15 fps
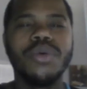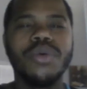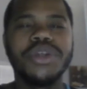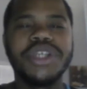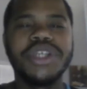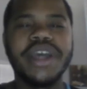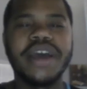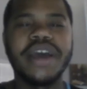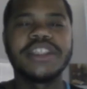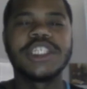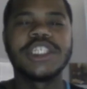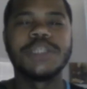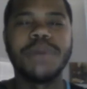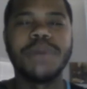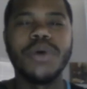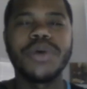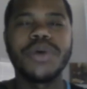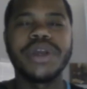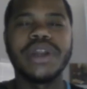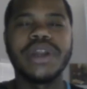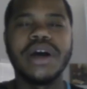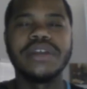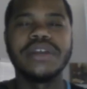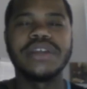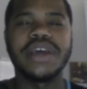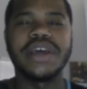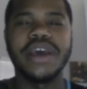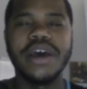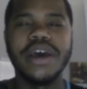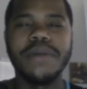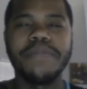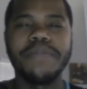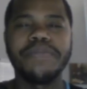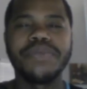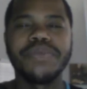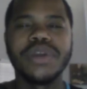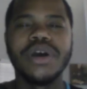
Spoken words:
which he had spoken unto him